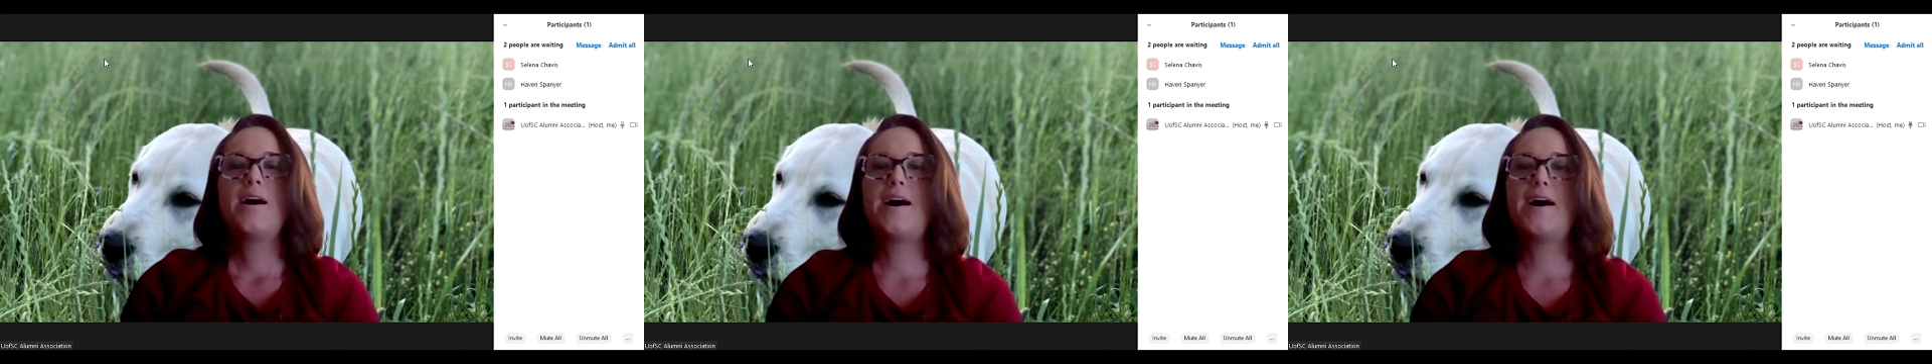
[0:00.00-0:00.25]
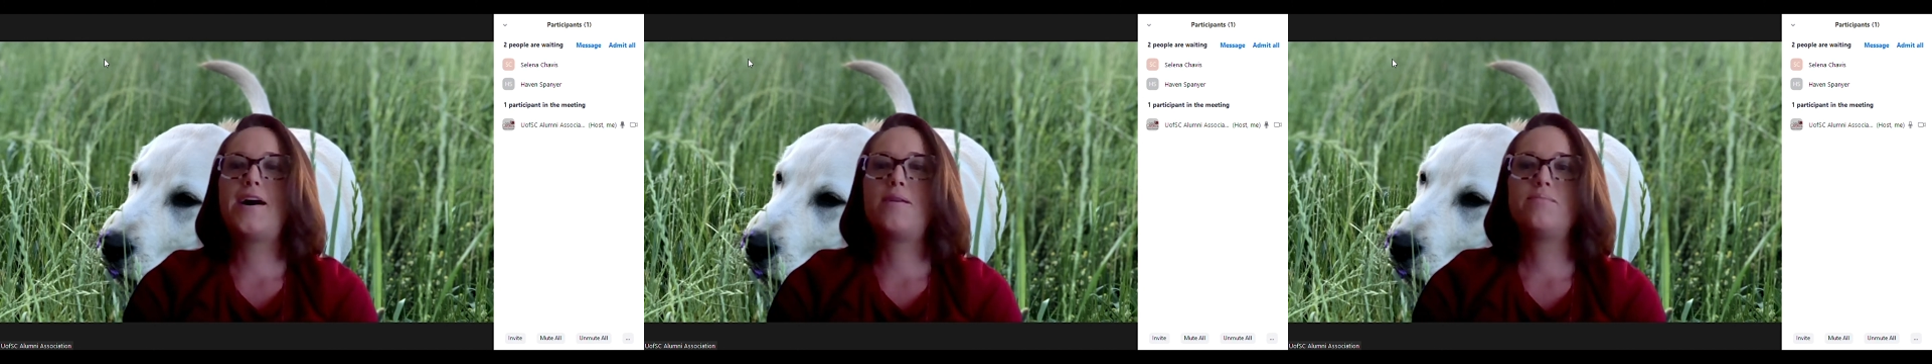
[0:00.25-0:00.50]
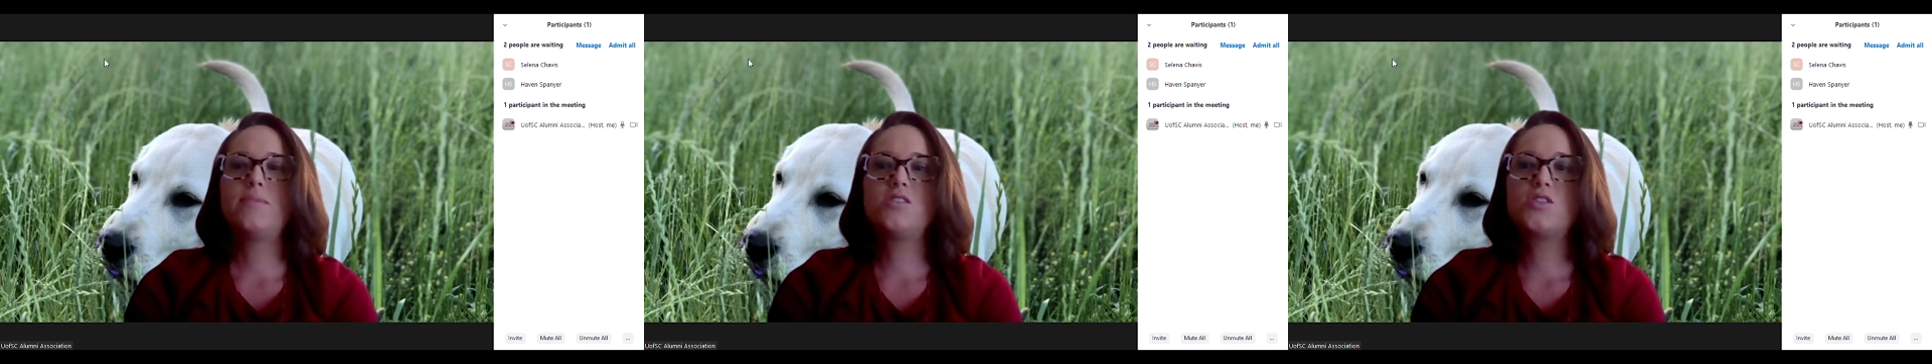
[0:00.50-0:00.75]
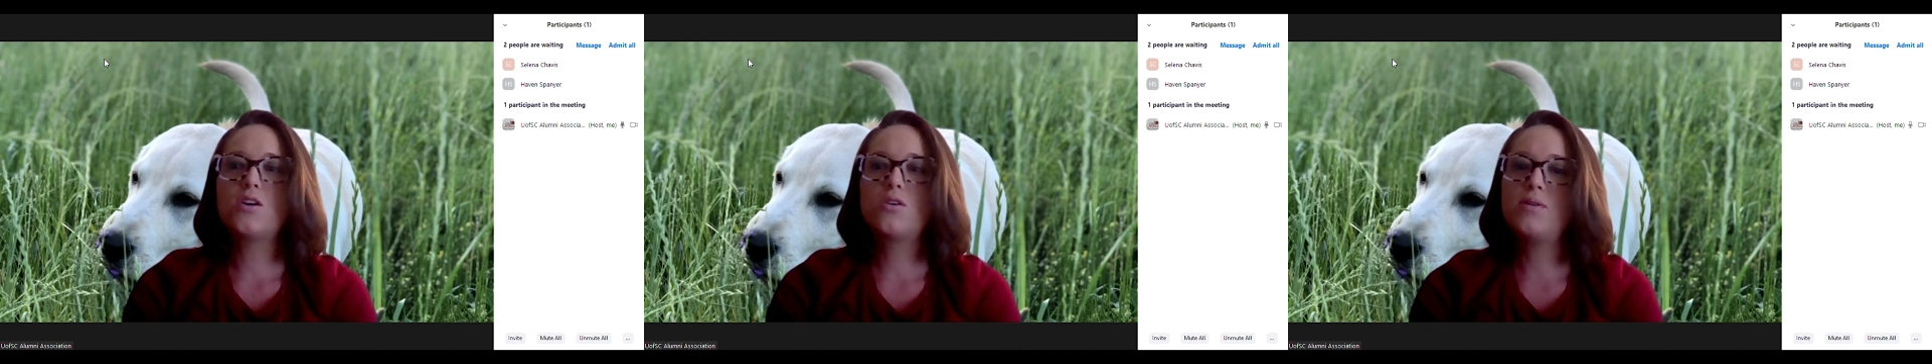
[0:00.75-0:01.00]
And
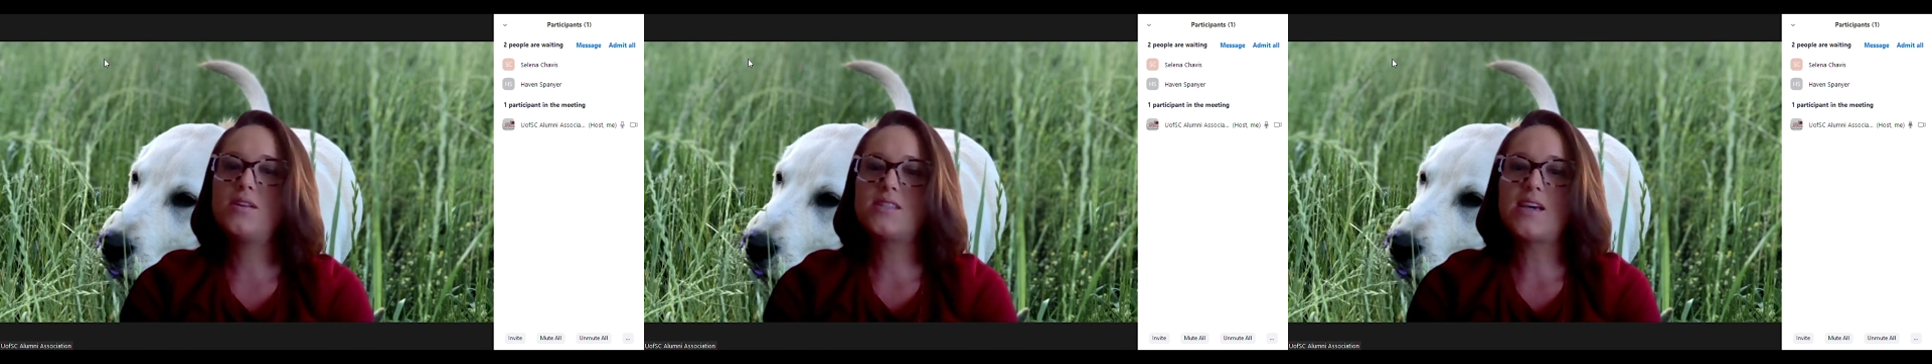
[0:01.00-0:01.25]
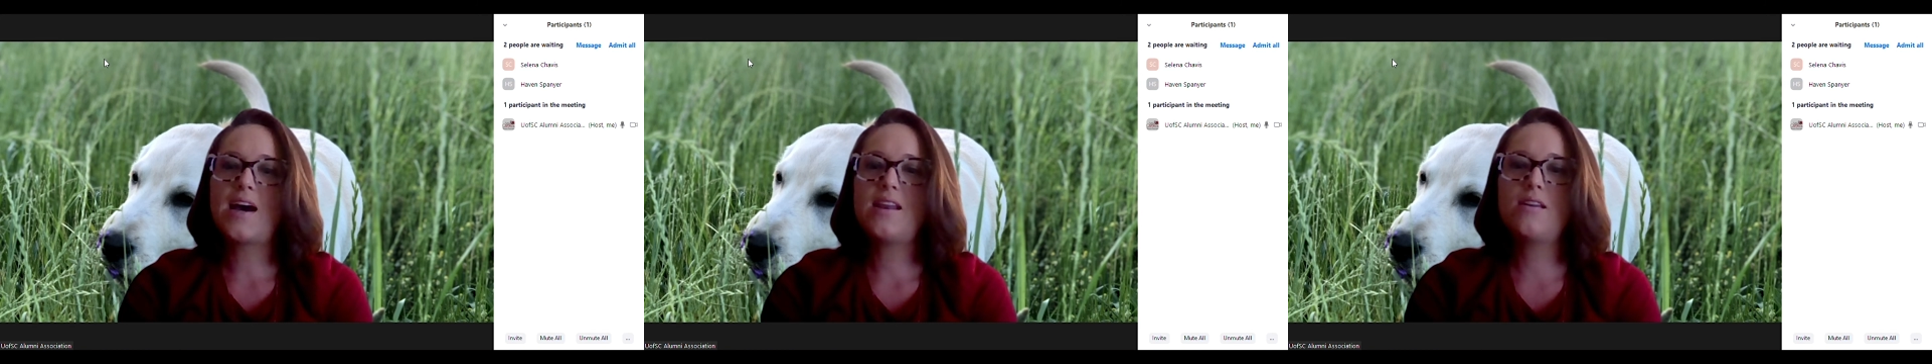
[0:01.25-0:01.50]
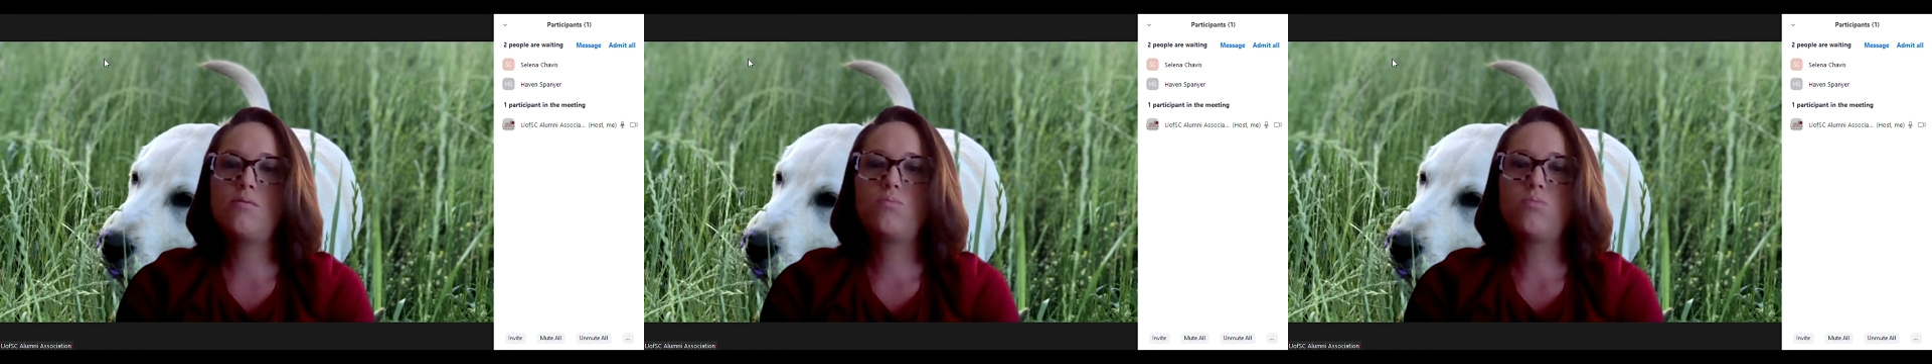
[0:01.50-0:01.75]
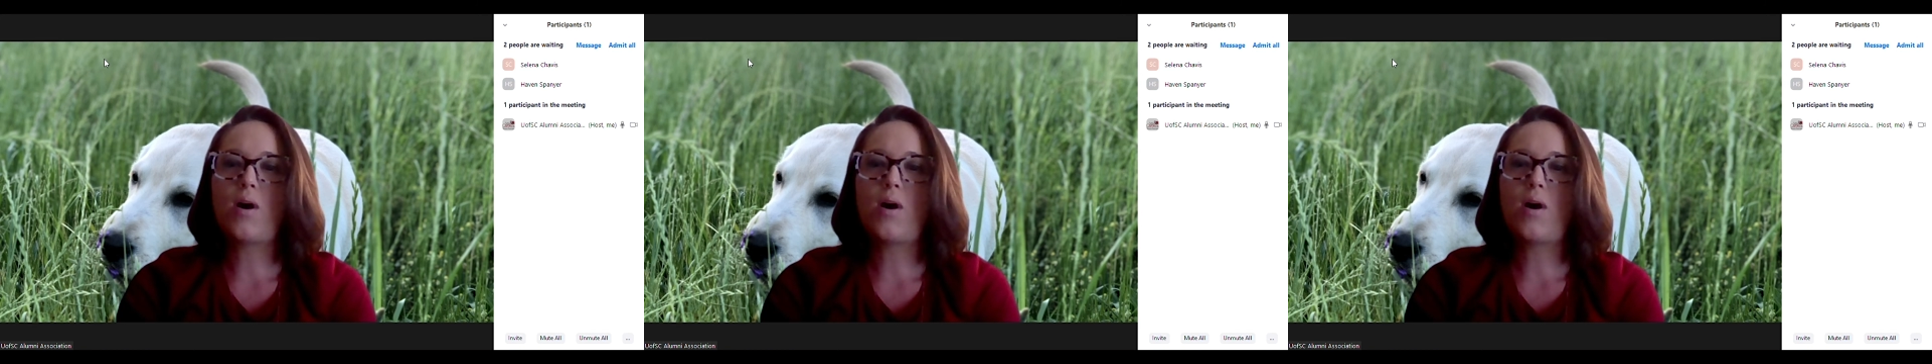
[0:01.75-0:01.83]
so we decided,